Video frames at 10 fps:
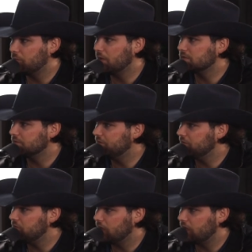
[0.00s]
we make's a
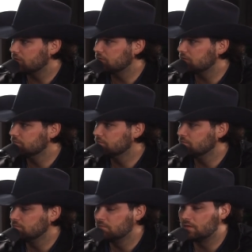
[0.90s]
fifty X.
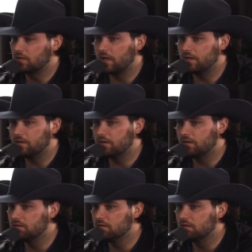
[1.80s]
Mm-hmm. And
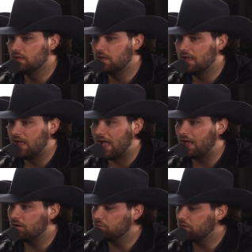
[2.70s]
uh,
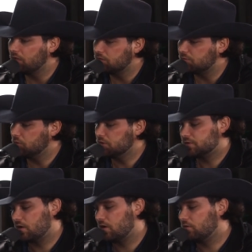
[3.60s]
I don't think it's
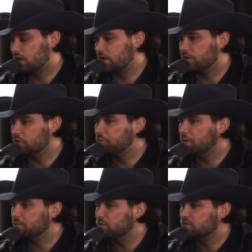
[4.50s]
pushed a whole lot of new
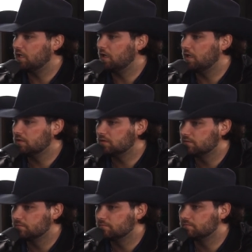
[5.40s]
people to
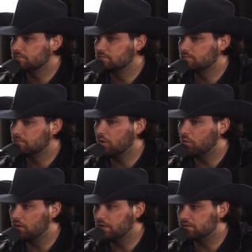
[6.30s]
us, but
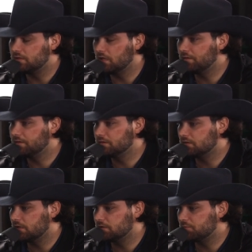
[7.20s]
what it's done
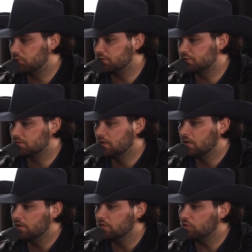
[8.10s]
is it's pushed
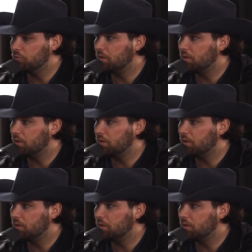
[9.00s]
new